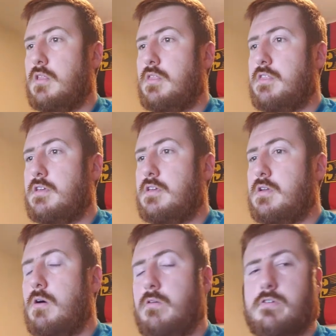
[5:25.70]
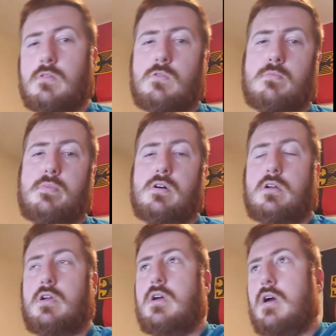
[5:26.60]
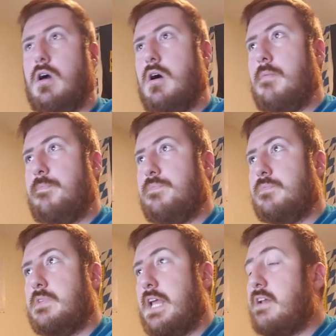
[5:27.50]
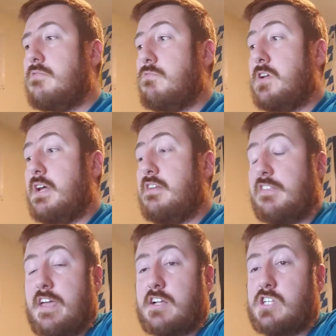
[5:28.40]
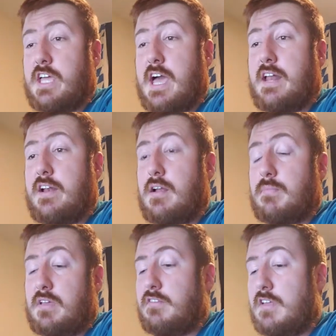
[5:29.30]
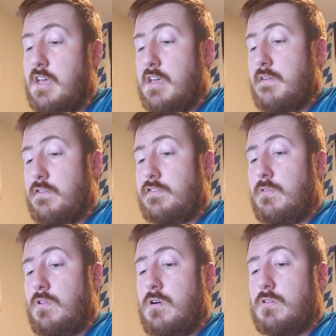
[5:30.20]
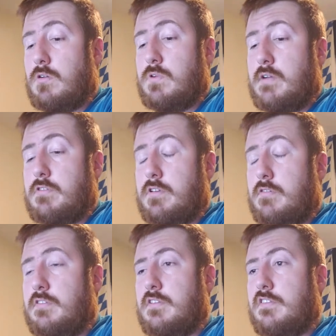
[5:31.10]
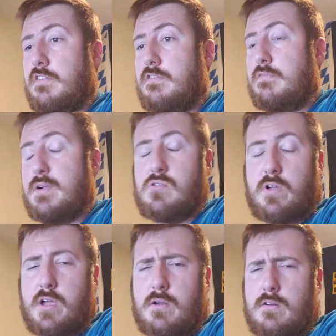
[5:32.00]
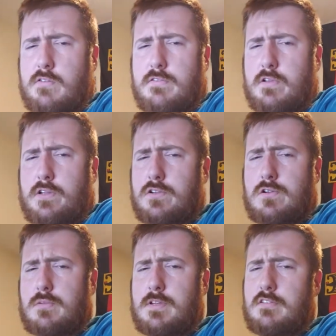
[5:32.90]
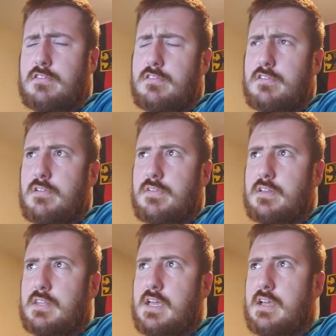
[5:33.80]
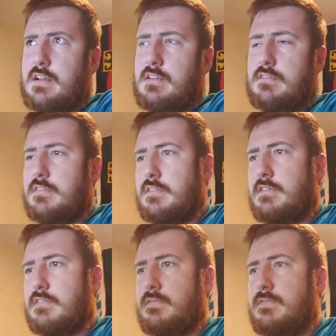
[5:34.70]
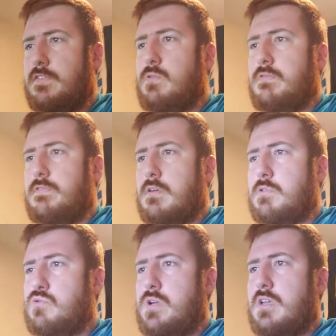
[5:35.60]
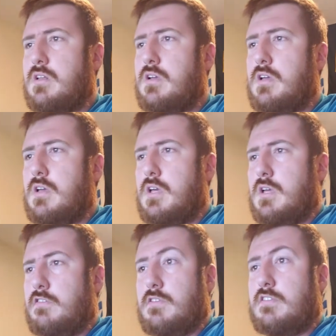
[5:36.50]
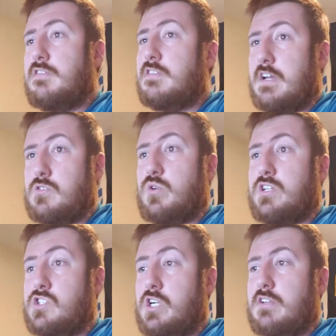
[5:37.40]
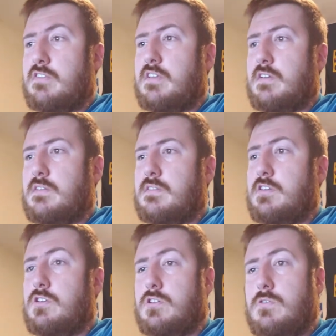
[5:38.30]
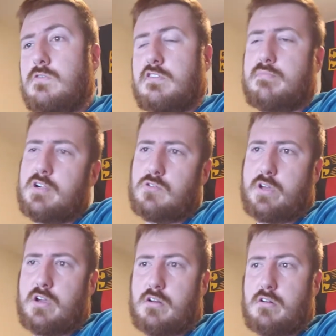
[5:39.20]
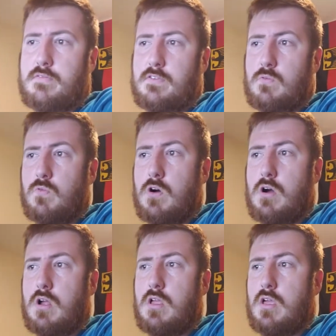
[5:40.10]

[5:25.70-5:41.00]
the Overlord book. And I didn't realize they actually added him, because for so long no one ever uses special characters for like tournaments and stuff like that, and it's few and far between. So this is actually a chance to use a special character if you want